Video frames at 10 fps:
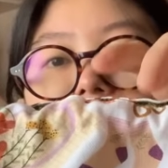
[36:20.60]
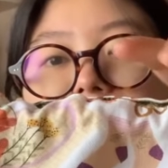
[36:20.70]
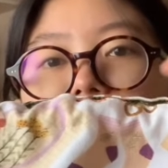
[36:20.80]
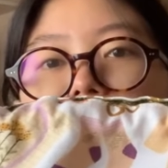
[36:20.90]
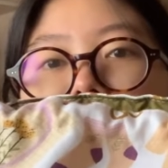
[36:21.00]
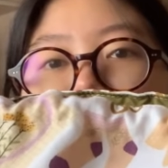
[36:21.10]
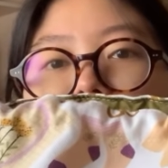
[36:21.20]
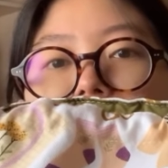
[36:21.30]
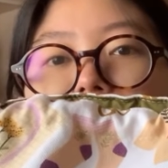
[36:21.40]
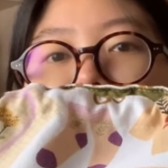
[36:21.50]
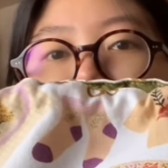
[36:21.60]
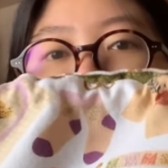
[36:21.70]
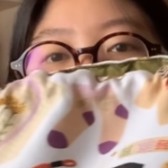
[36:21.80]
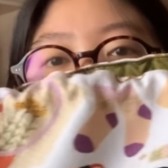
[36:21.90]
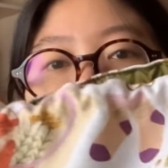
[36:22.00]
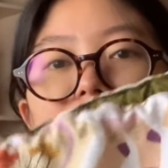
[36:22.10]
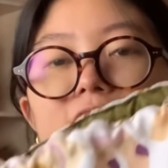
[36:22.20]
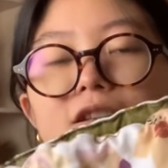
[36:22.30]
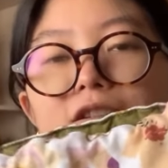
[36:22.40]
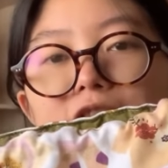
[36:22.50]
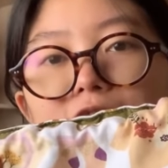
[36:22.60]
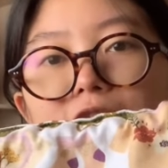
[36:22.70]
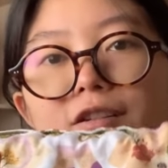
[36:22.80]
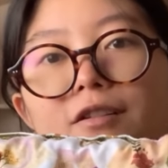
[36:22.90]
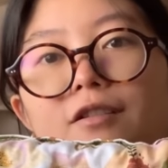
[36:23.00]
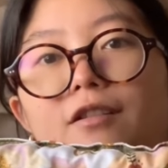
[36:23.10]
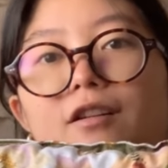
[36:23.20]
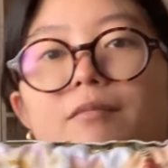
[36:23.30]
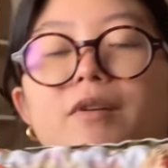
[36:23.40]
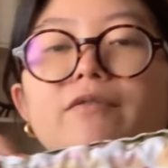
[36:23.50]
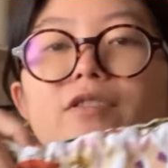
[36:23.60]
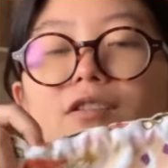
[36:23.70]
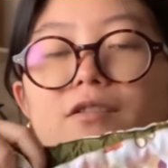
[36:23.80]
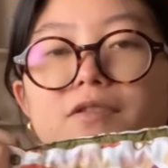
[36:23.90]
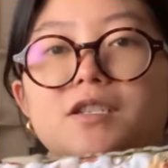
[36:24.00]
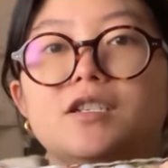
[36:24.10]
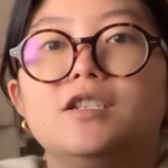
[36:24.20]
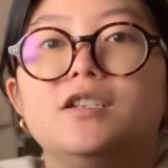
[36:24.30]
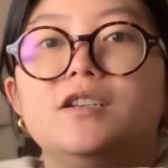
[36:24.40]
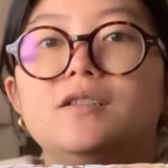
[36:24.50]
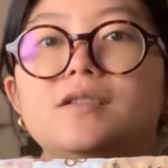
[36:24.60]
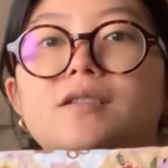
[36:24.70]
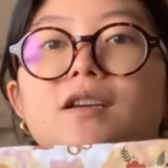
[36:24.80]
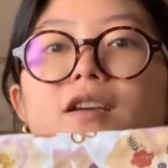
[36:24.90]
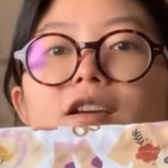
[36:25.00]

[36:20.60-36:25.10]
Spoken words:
Tiara of the Love Stitch Knits.